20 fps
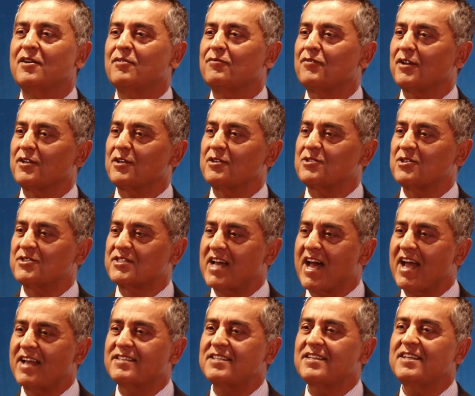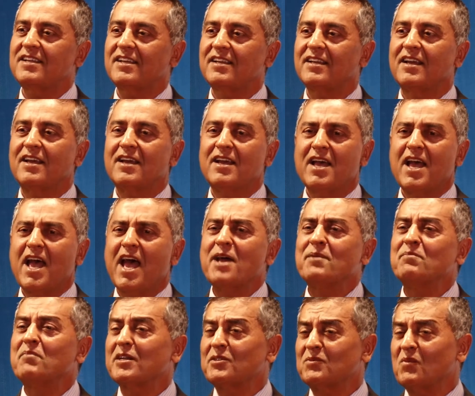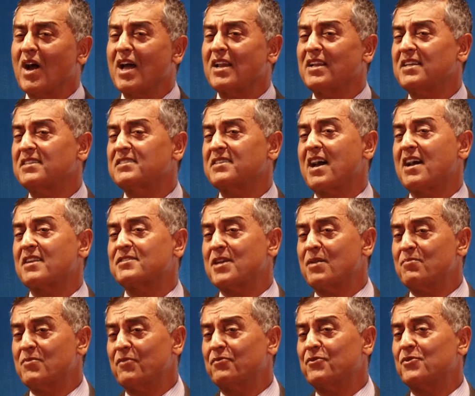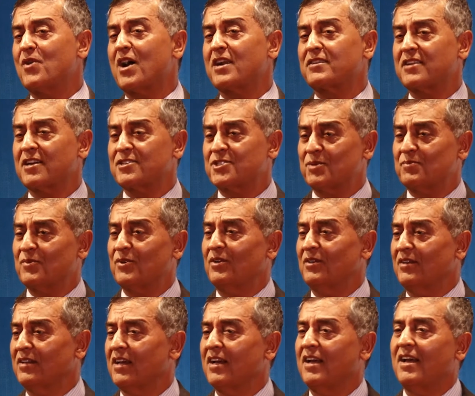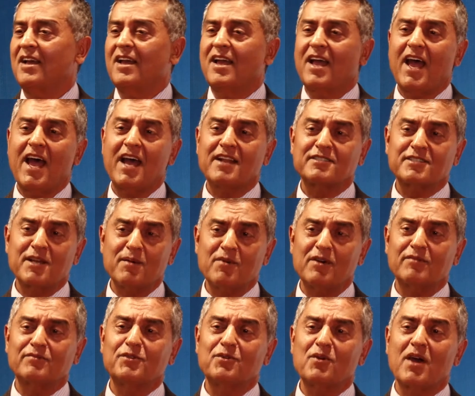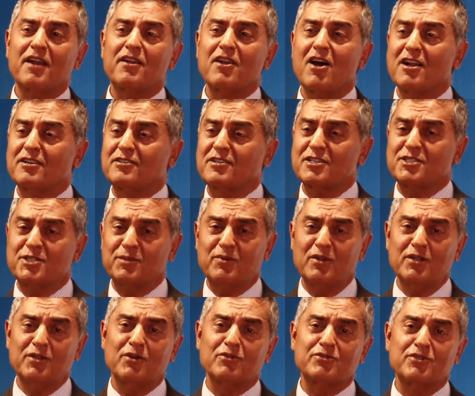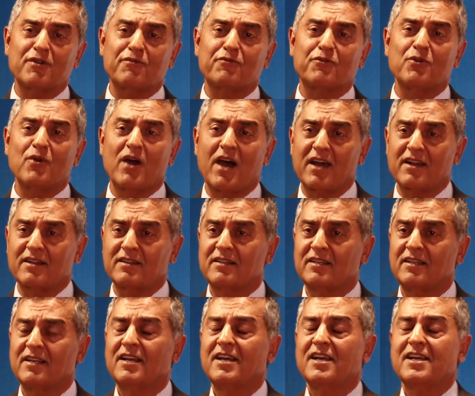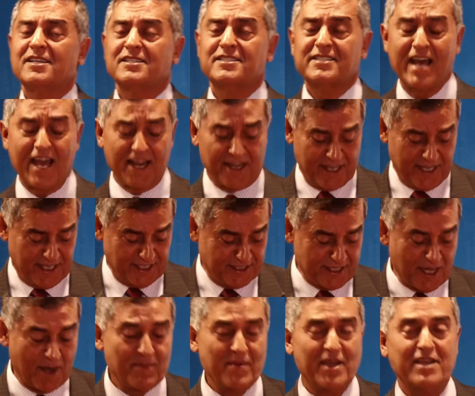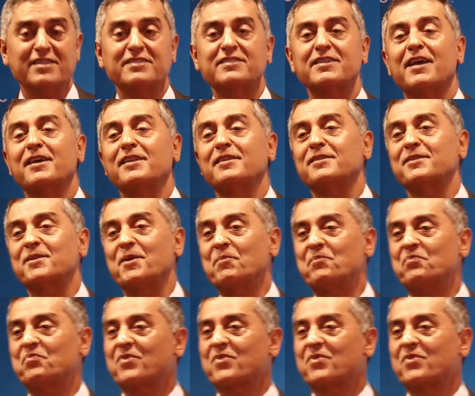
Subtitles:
for the society, and Matwalis are, some of you are touchable, and some of you are untouchable. Those of you are Sarkis, Damais, and